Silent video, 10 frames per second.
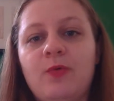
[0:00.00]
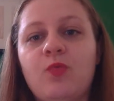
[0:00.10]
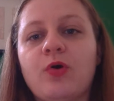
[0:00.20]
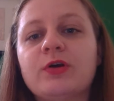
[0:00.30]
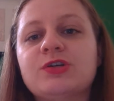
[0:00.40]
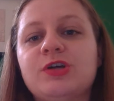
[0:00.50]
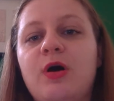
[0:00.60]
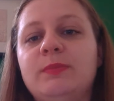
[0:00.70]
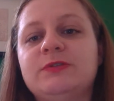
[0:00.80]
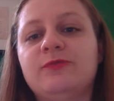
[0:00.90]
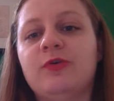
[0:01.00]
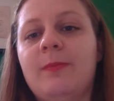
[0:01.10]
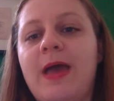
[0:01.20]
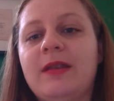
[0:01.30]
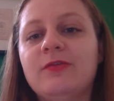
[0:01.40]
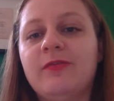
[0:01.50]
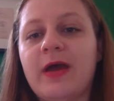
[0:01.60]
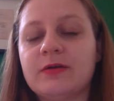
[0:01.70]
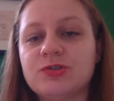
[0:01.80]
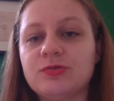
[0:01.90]
workshops for
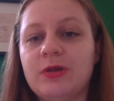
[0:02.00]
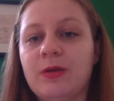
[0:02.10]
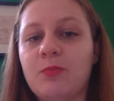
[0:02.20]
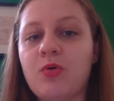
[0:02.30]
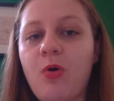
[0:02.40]
manufacturing